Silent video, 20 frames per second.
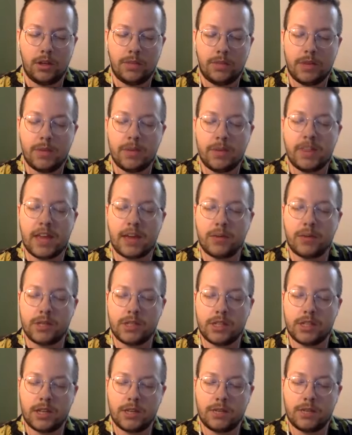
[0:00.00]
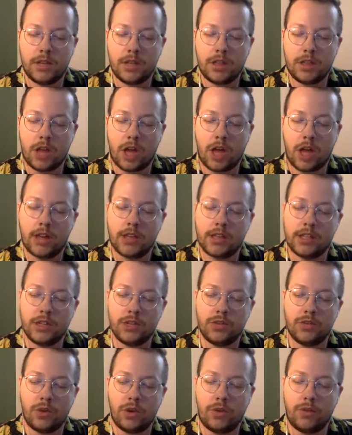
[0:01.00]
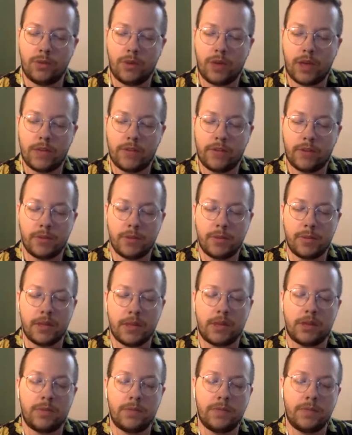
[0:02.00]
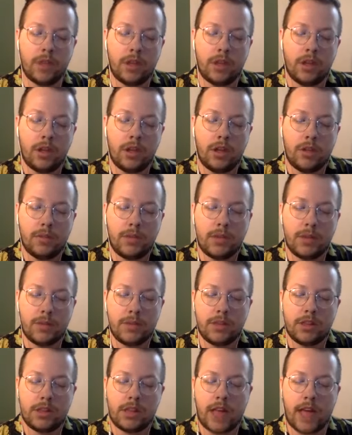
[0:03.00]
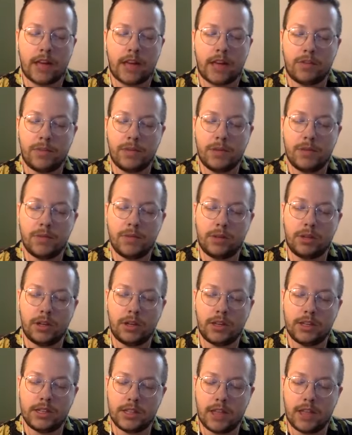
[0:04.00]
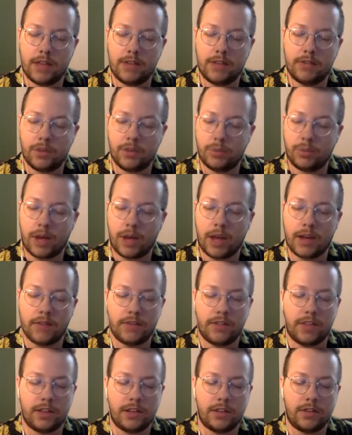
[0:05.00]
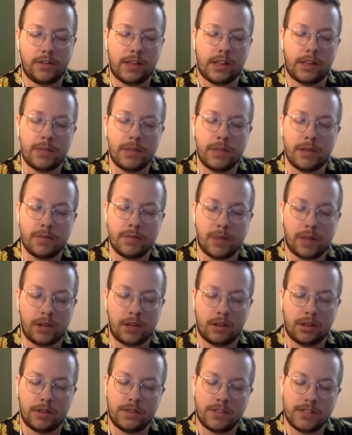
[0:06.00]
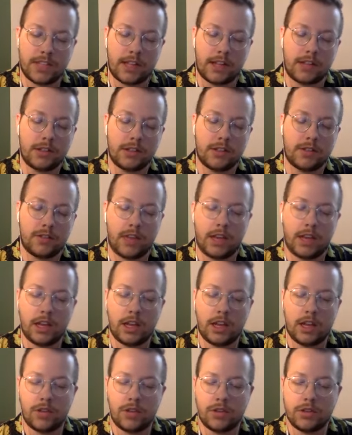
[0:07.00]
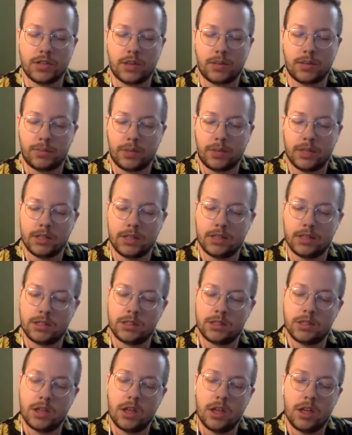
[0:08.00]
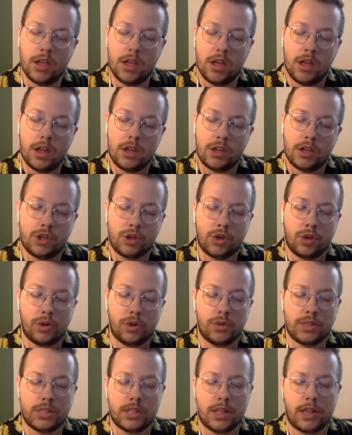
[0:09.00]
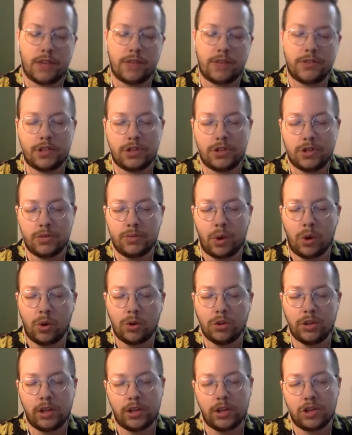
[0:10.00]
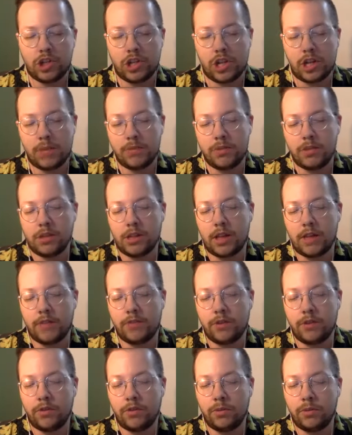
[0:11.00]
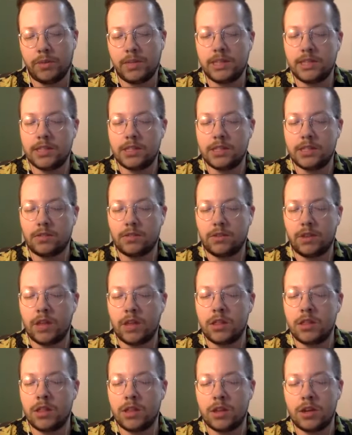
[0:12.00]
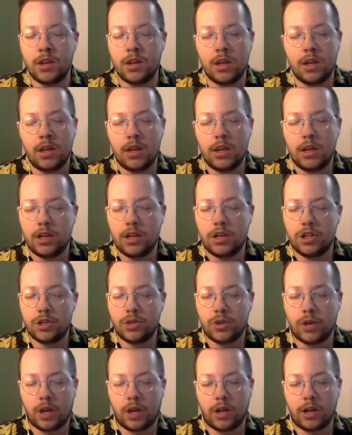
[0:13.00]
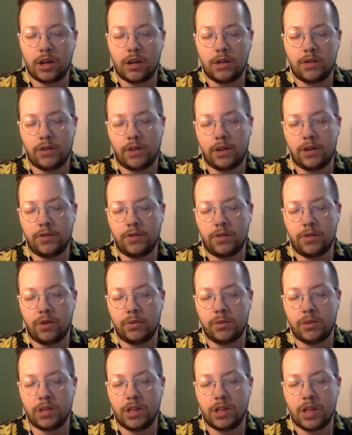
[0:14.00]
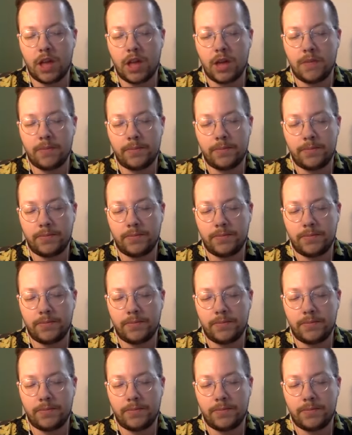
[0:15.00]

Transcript: Maybe that was it, he thought as he drove away from the mill. Maybe the lack of people in his life deprived that developing bundle of cells of any other templates, and so it was left to mold and shape the leftover pieces of Nathan into a hunk of unformed clay.